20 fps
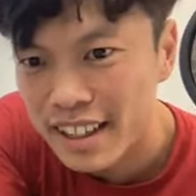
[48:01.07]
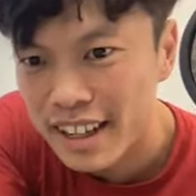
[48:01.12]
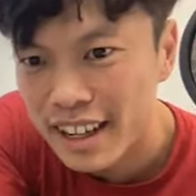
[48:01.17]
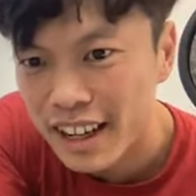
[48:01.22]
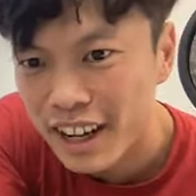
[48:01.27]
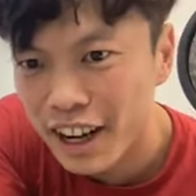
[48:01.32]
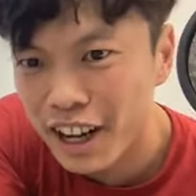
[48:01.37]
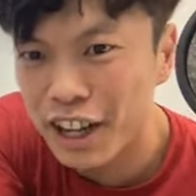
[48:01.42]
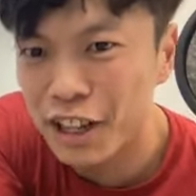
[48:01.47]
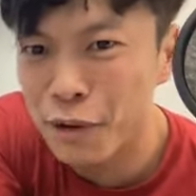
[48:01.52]

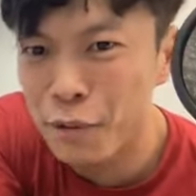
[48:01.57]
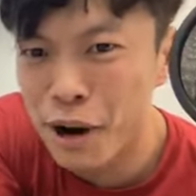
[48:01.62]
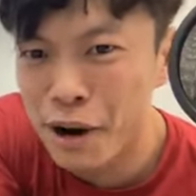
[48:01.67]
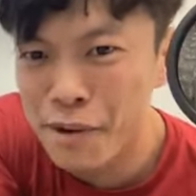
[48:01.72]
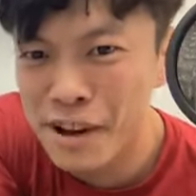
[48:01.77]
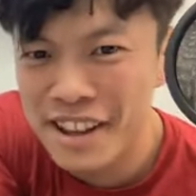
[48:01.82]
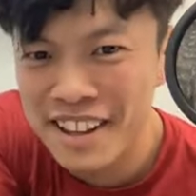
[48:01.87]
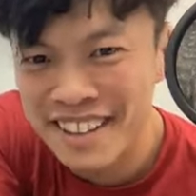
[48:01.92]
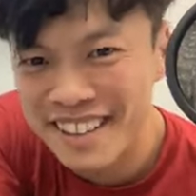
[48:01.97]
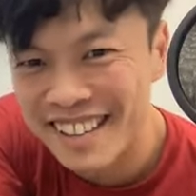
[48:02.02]
Okay, no
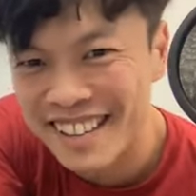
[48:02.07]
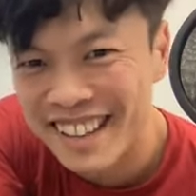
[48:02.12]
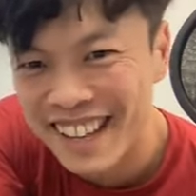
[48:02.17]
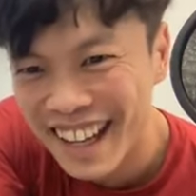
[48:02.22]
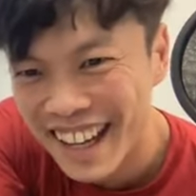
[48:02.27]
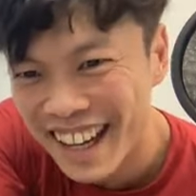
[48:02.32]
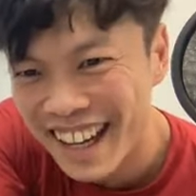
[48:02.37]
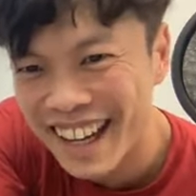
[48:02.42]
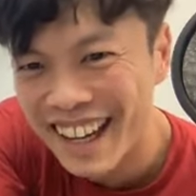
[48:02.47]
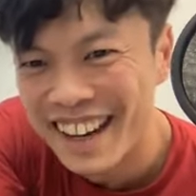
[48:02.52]
problem.
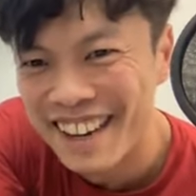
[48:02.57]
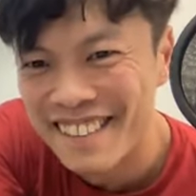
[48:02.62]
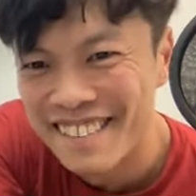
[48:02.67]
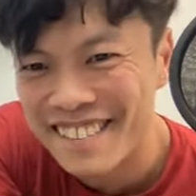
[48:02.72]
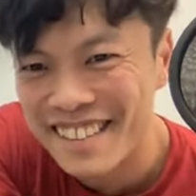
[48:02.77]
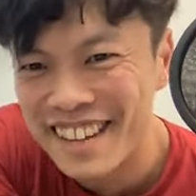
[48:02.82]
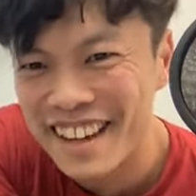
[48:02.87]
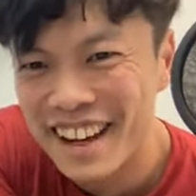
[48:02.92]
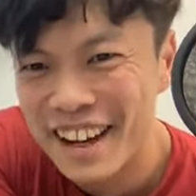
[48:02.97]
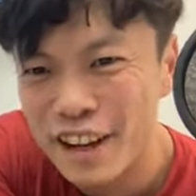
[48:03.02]

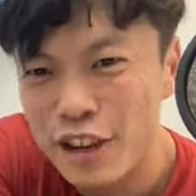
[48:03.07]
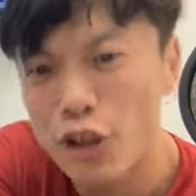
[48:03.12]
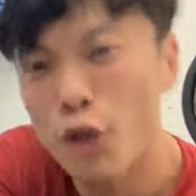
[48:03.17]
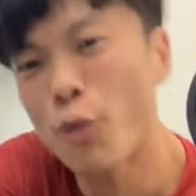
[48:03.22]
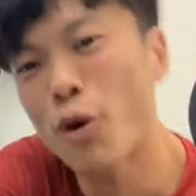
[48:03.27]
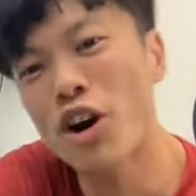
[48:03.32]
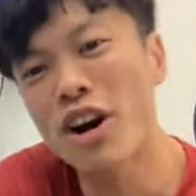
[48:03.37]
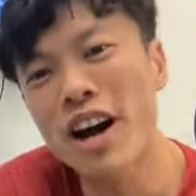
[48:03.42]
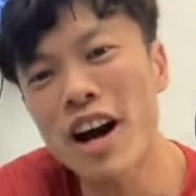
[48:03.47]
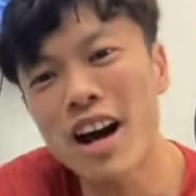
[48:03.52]
Yeah, you're
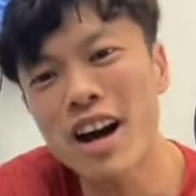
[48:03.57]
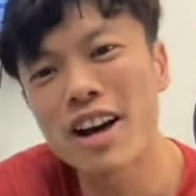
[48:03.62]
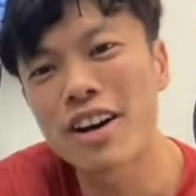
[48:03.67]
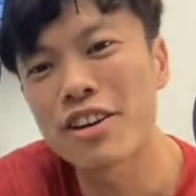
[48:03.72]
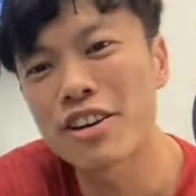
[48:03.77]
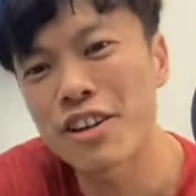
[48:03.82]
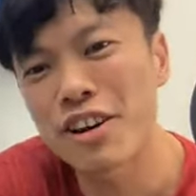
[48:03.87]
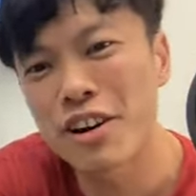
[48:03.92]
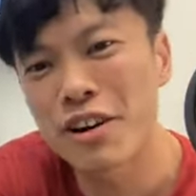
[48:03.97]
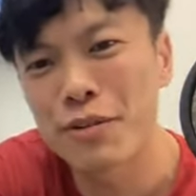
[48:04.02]
welcome. You
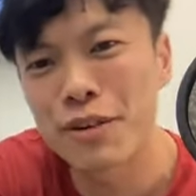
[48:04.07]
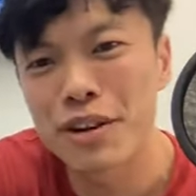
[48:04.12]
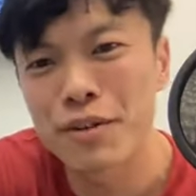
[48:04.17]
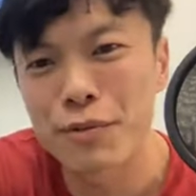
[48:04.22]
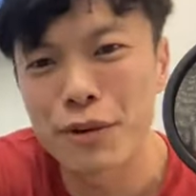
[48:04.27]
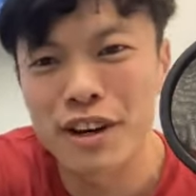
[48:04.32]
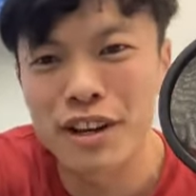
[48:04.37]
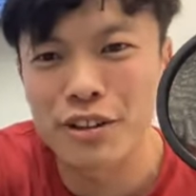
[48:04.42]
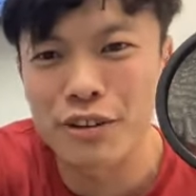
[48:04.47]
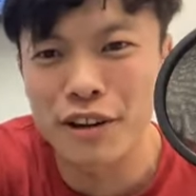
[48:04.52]
know, we
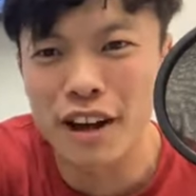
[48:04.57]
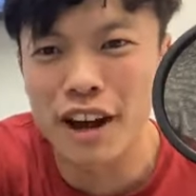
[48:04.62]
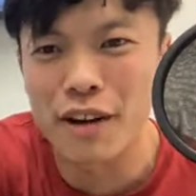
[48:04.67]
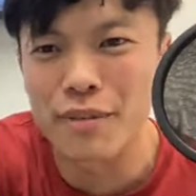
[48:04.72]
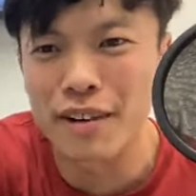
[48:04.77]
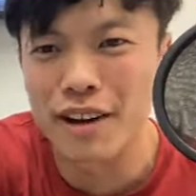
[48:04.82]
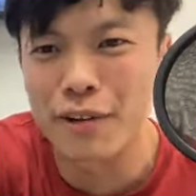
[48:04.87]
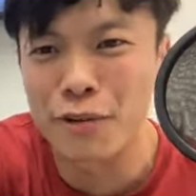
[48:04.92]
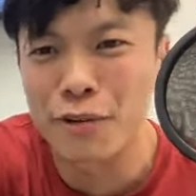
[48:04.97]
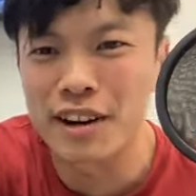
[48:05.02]
willing to help
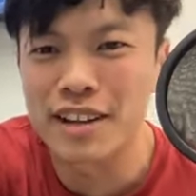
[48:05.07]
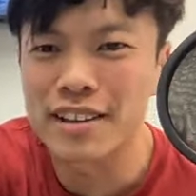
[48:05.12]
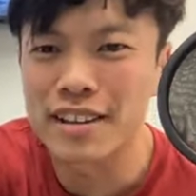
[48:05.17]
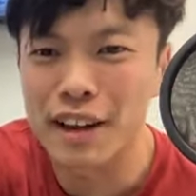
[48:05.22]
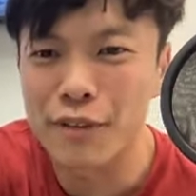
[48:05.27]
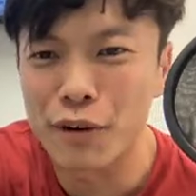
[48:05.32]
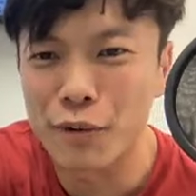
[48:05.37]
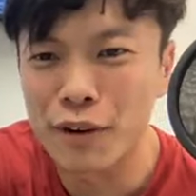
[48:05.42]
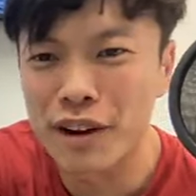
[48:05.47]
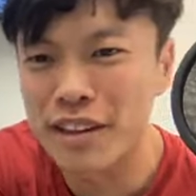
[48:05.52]
everyone.
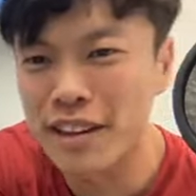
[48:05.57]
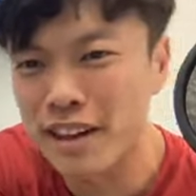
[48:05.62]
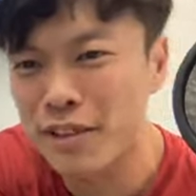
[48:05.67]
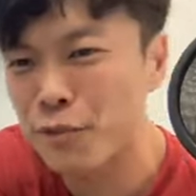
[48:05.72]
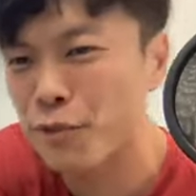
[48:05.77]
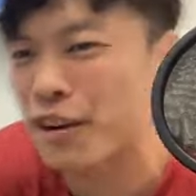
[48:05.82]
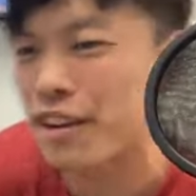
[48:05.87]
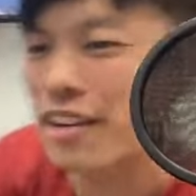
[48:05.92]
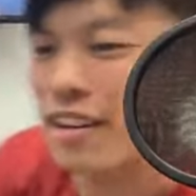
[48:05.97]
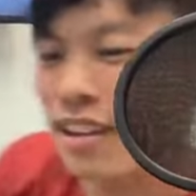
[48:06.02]

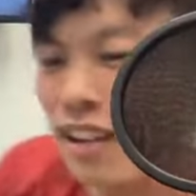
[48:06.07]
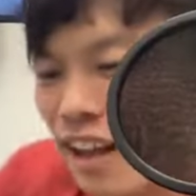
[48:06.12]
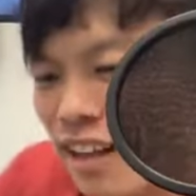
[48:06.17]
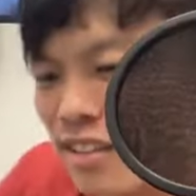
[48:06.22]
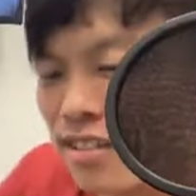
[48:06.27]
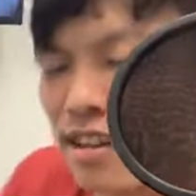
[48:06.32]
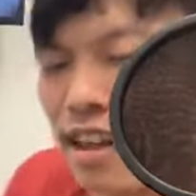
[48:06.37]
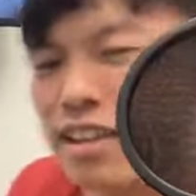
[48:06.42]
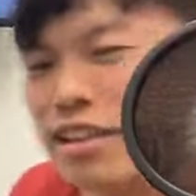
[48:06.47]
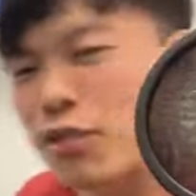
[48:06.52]
Anyone can ask
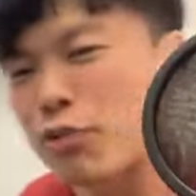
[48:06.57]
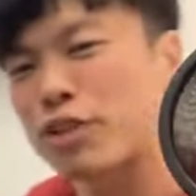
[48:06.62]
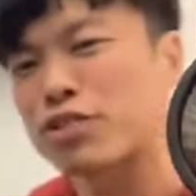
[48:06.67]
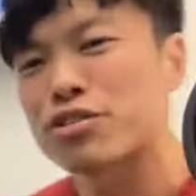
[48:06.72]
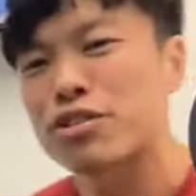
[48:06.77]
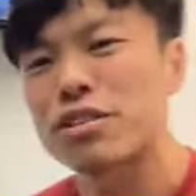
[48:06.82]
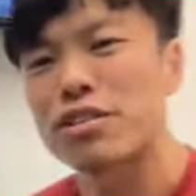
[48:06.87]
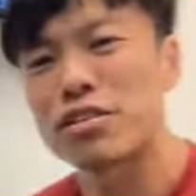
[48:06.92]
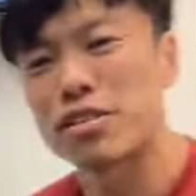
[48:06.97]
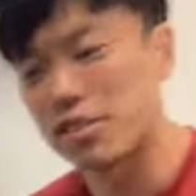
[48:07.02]
any
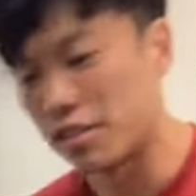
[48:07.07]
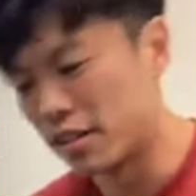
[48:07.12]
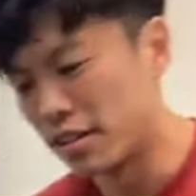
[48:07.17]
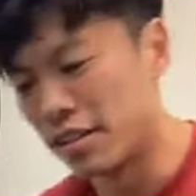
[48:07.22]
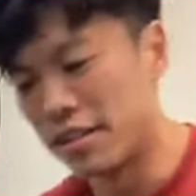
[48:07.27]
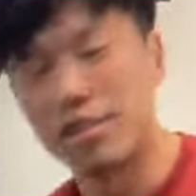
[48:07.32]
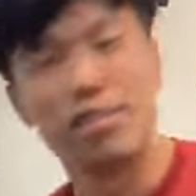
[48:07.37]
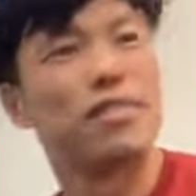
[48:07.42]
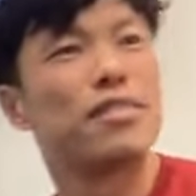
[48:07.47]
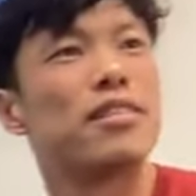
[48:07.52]
question. You know.
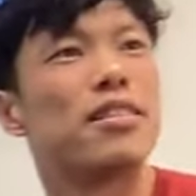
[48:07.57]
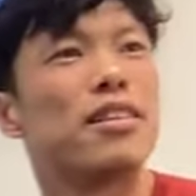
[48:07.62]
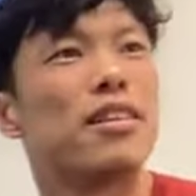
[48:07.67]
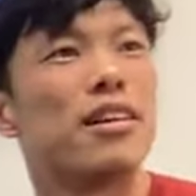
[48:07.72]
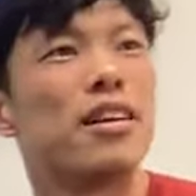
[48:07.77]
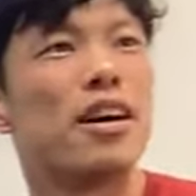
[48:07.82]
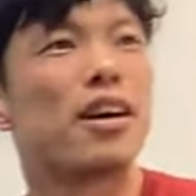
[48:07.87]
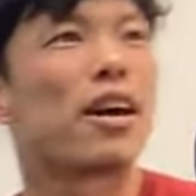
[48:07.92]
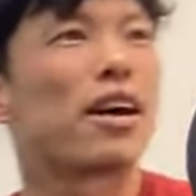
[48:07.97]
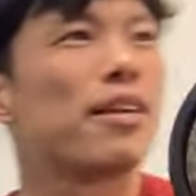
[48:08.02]

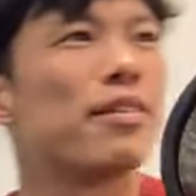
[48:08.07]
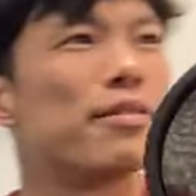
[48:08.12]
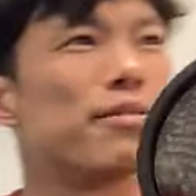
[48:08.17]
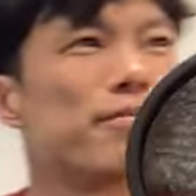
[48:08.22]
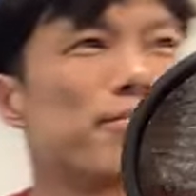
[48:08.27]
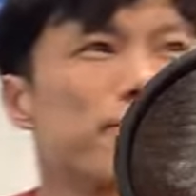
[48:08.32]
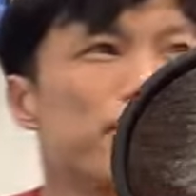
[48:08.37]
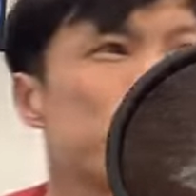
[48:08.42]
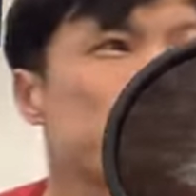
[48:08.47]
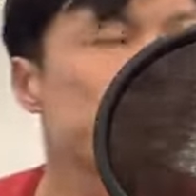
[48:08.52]
Okay,
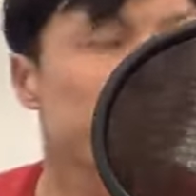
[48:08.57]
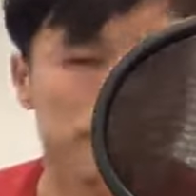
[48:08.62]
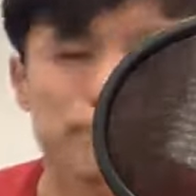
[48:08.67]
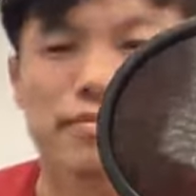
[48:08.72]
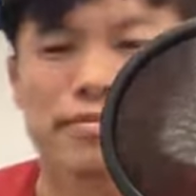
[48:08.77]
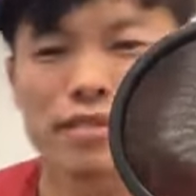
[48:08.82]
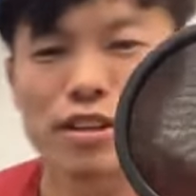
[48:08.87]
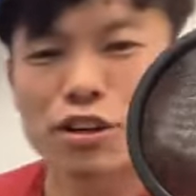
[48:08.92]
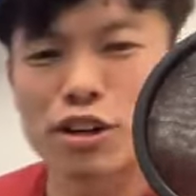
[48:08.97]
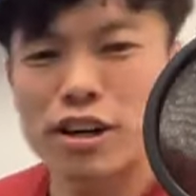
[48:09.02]

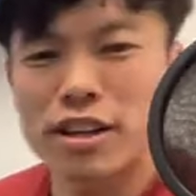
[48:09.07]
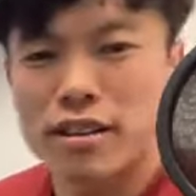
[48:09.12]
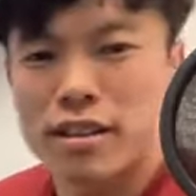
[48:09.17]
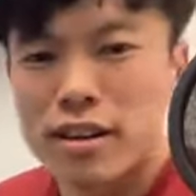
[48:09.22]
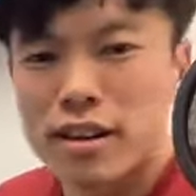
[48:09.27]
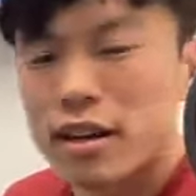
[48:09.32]
good.